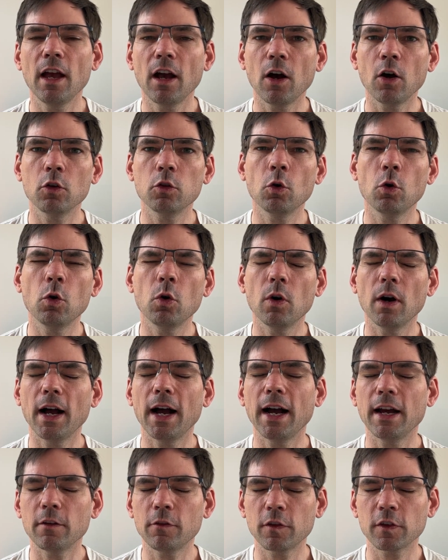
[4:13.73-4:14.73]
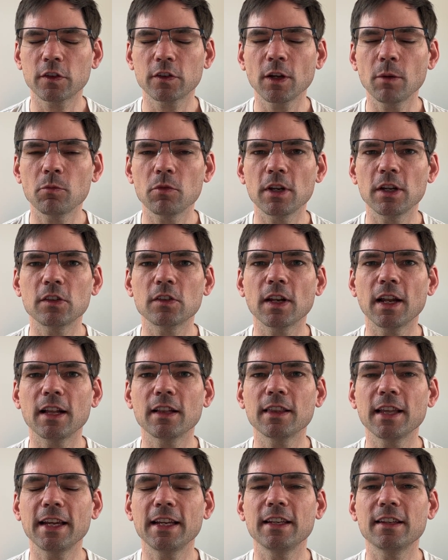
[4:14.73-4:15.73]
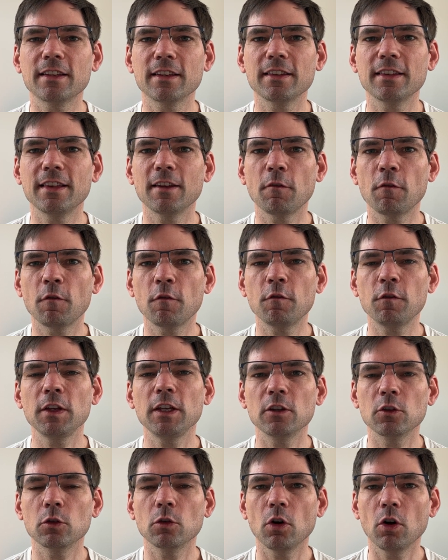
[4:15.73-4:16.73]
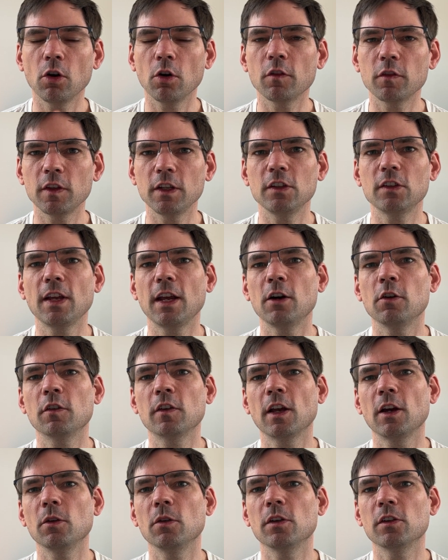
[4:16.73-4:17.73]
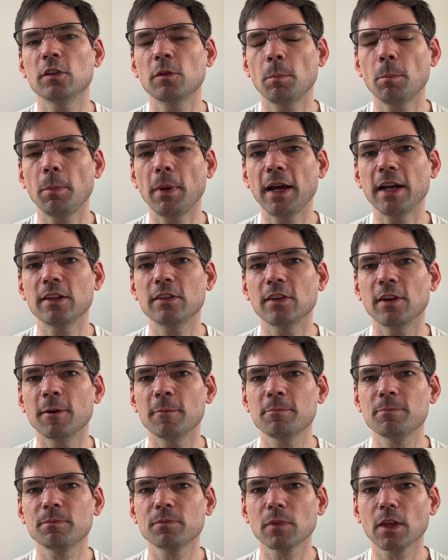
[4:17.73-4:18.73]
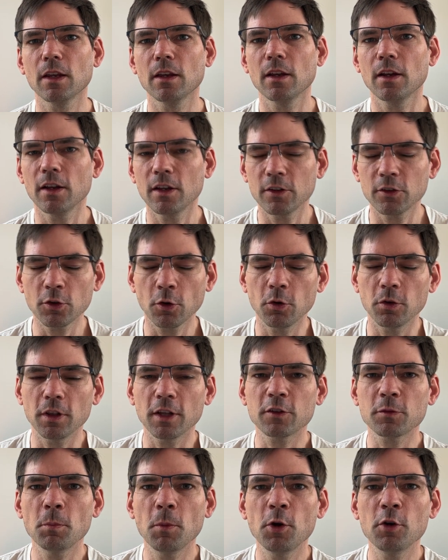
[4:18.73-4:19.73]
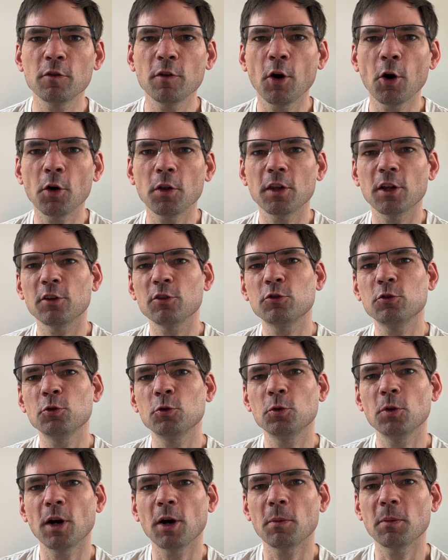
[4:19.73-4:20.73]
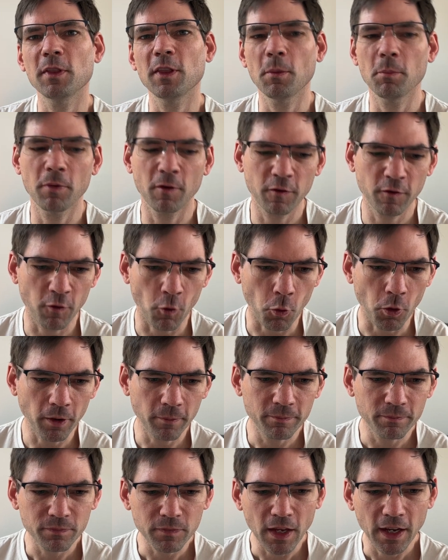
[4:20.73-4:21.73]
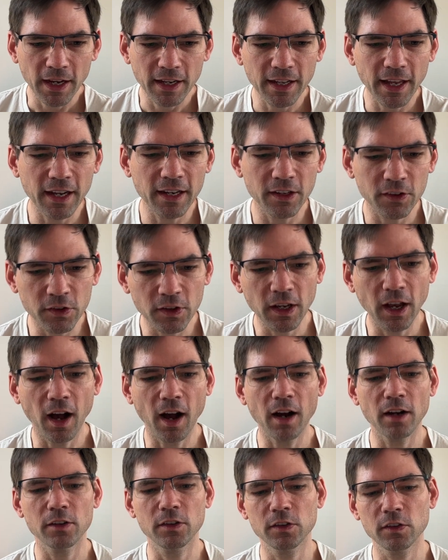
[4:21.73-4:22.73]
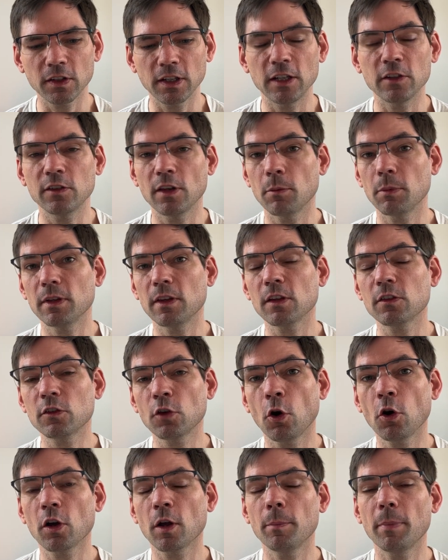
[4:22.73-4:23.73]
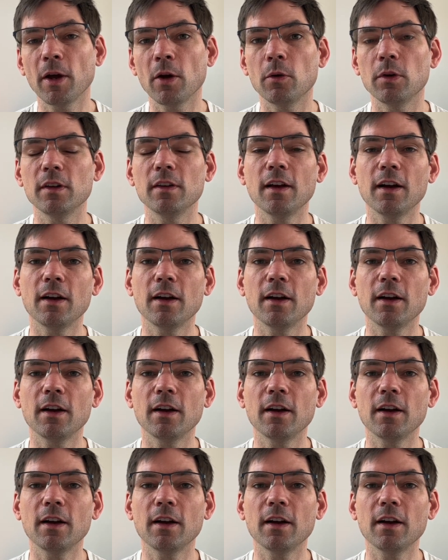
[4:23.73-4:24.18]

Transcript: Although for some reason I like the feel of these health counters better. So let's move on to our number four, and that is card sleeves. Now, we did talk about